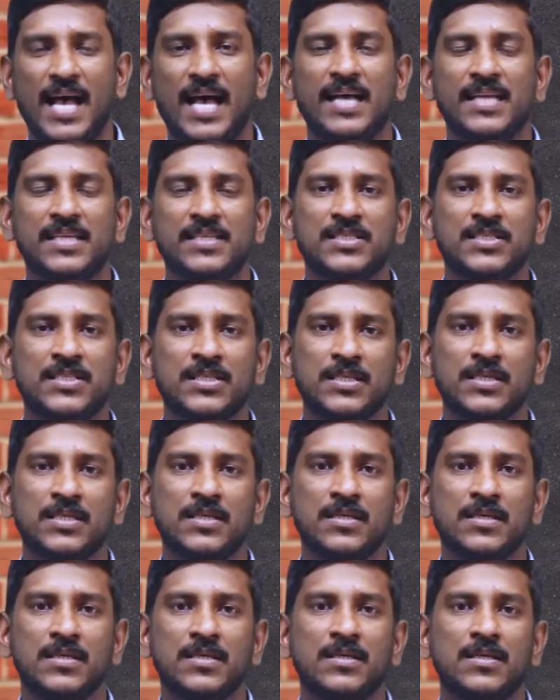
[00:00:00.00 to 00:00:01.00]
and
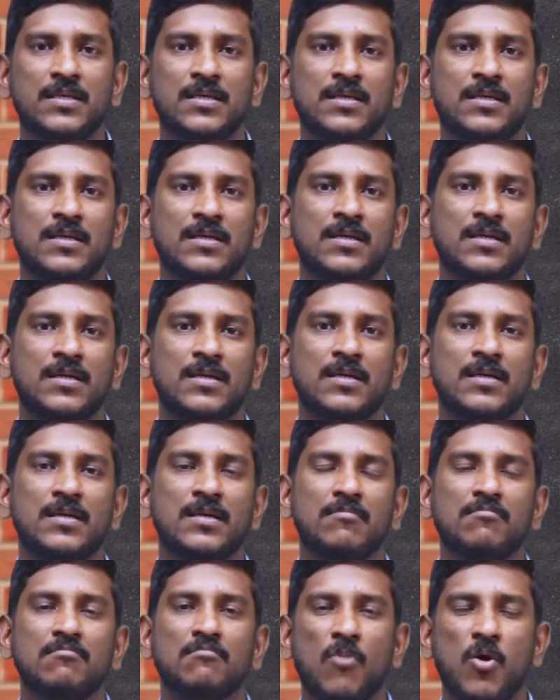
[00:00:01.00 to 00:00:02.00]

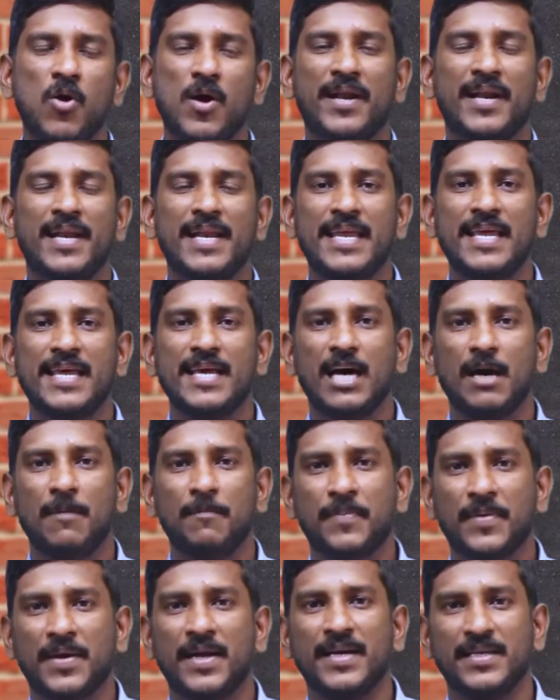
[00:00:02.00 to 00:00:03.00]
morally
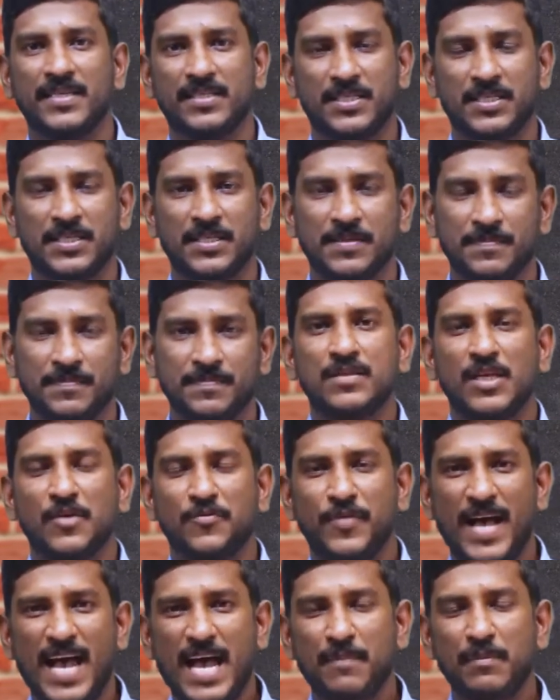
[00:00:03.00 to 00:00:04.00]
upright.
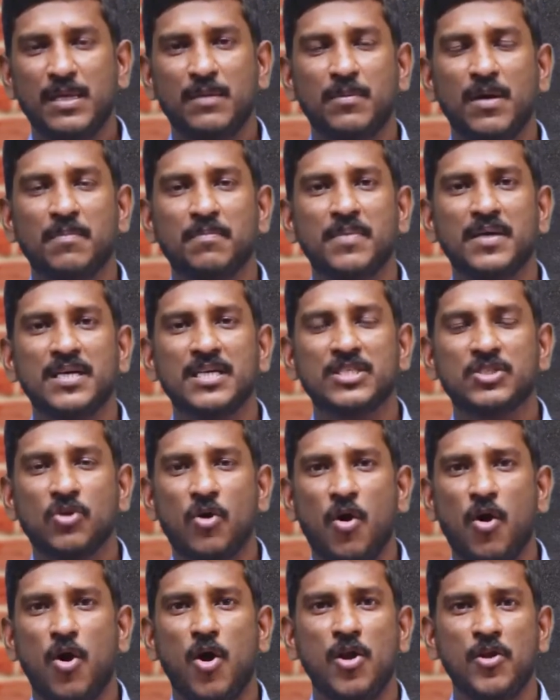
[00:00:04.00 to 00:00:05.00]
The family members
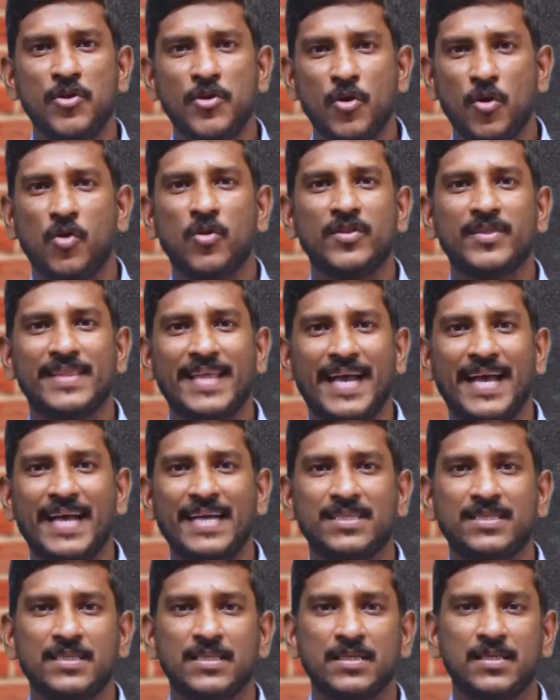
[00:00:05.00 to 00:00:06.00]
all know
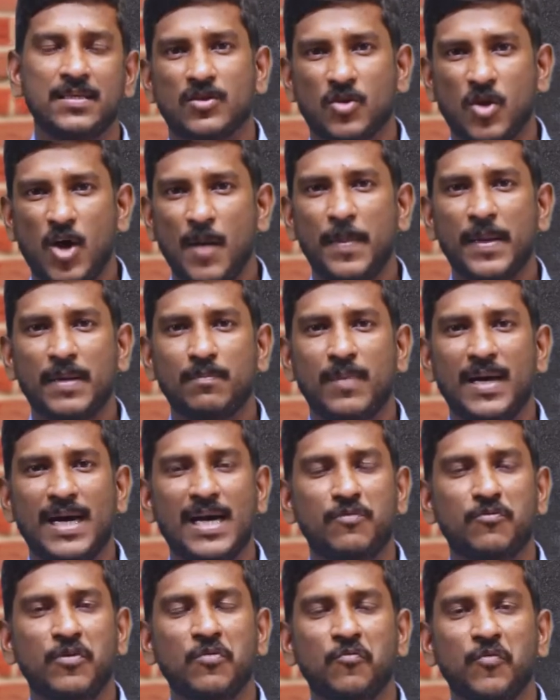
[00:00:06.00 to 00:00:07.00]
that Robert
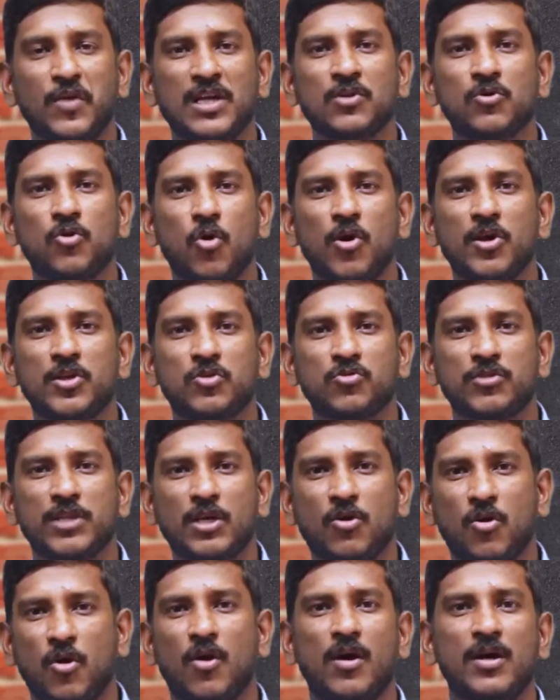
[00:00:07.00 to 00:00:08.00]
Baldwin will go to
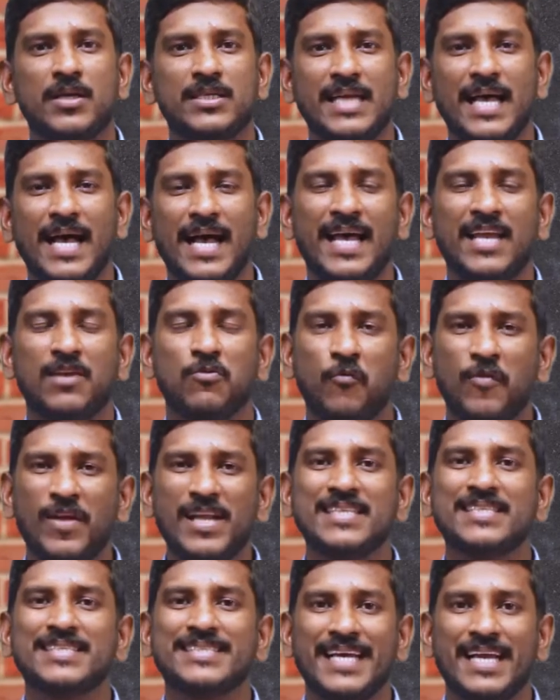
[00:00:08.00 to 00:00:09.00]
the court and
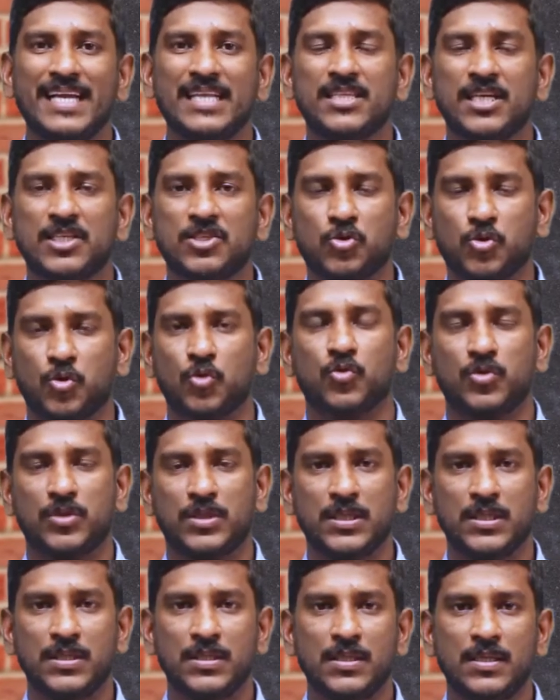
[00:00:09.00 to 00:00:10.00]
will tell the
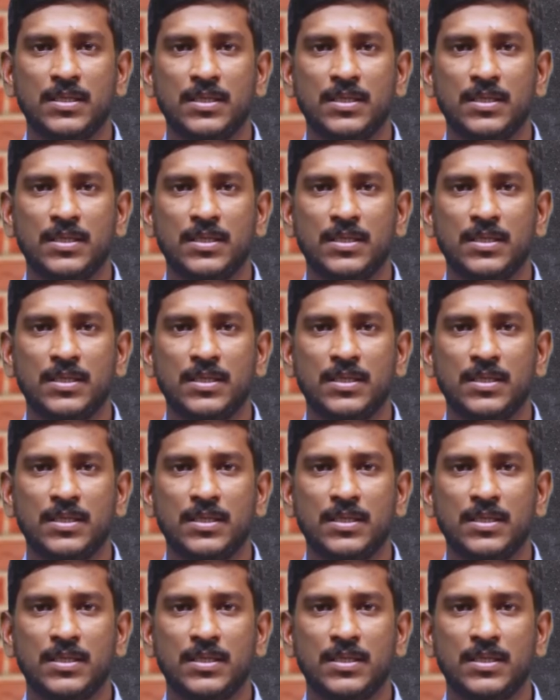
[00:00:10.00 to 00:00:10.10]
truth.